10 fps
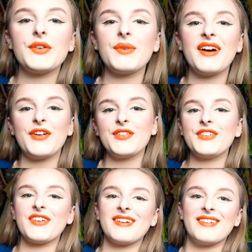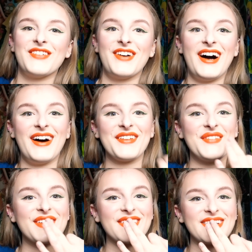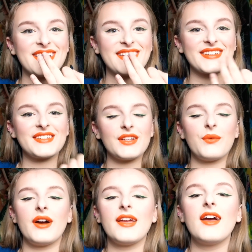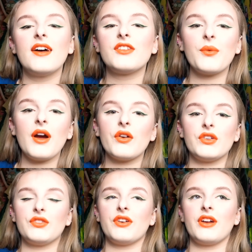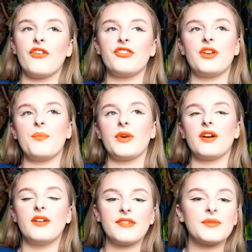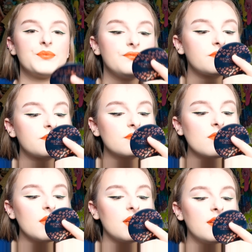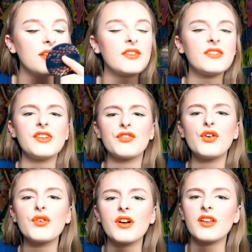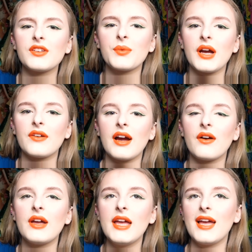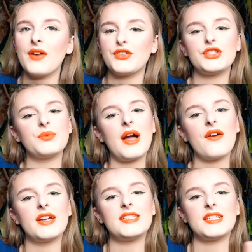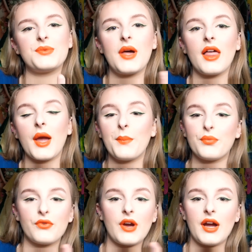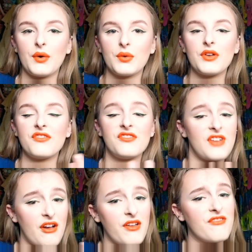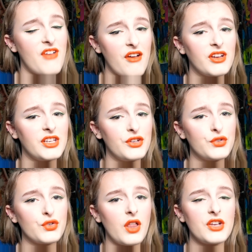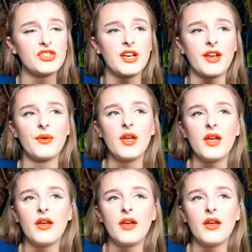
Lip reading: don't wear orange very... Wow, that makes my teeth look so white. I don't wear orange very often because it's a difficult colour to wear out. If I do wear it, I tend to wear like brown, very, very neutral eyeshadow.